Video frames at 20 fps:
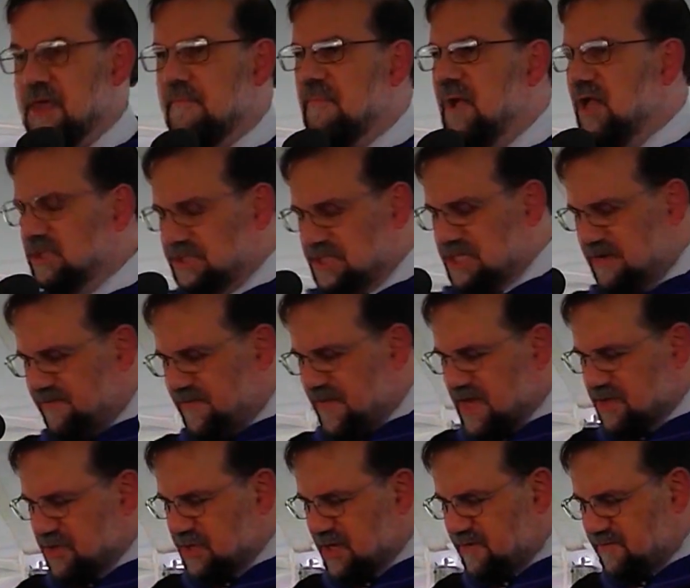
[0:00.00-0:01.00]
the
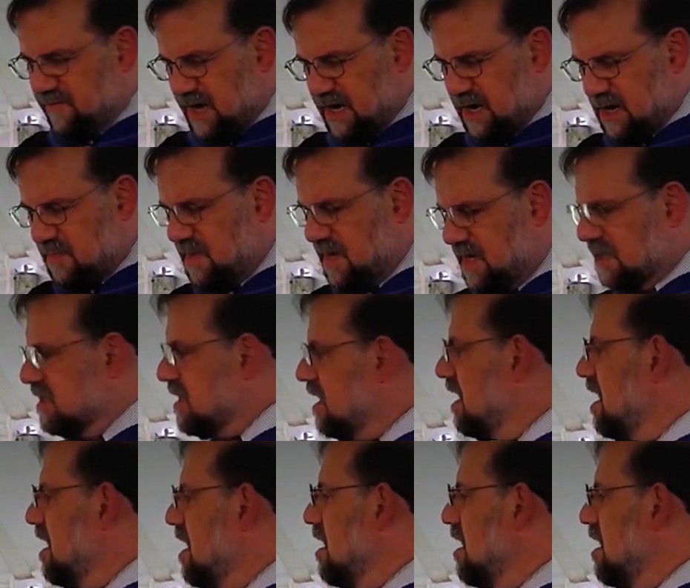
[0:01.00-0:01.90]
multi-faith environment,